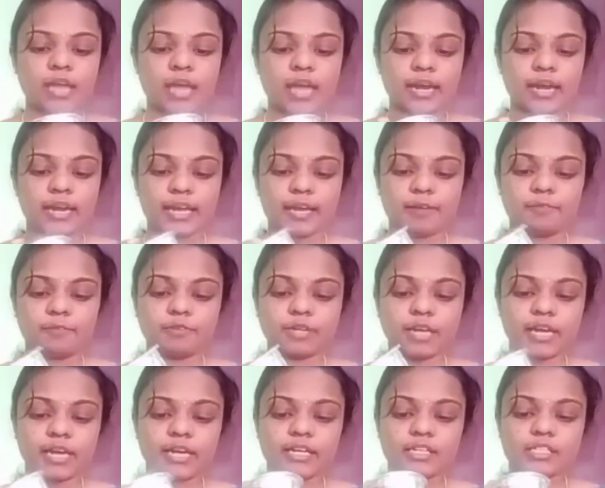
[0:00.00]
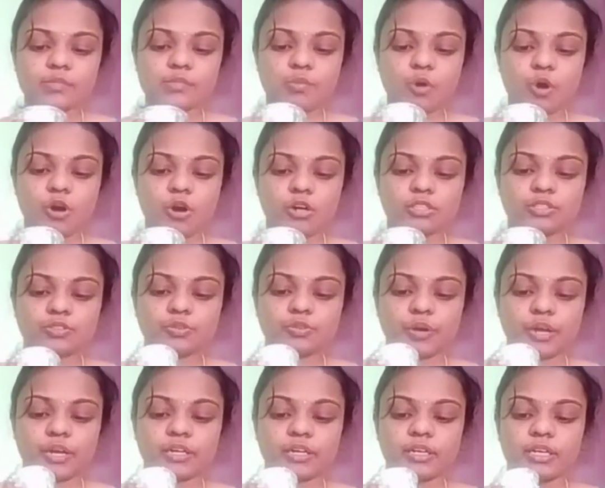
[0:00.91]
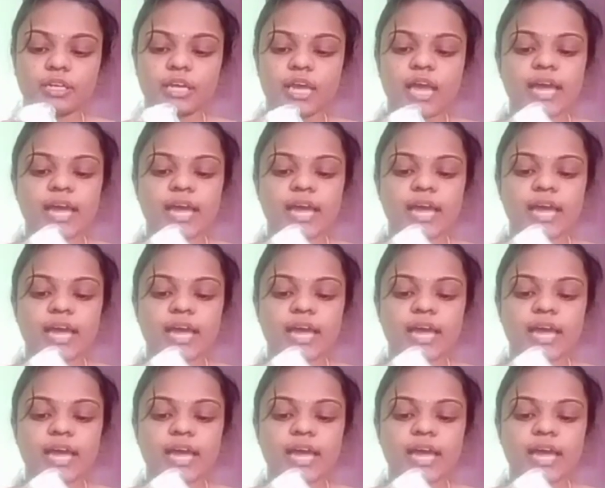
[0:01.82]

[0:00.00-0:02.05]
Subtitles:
and I have tied a small thread,